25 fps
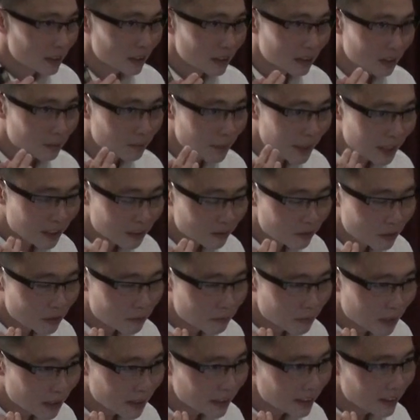at the back of
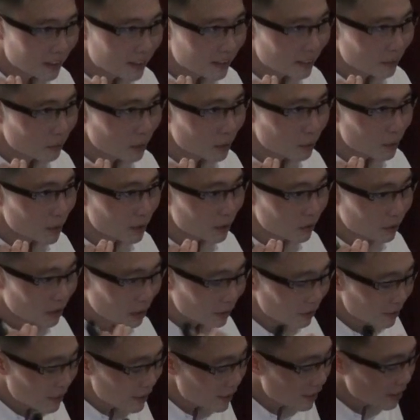our mind is that when we
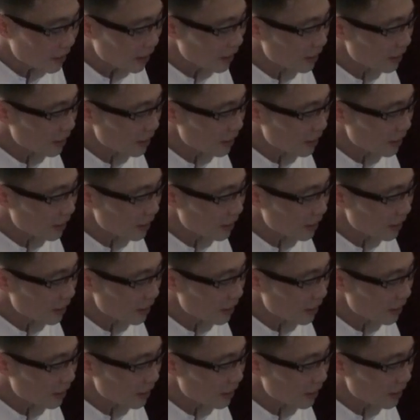draft these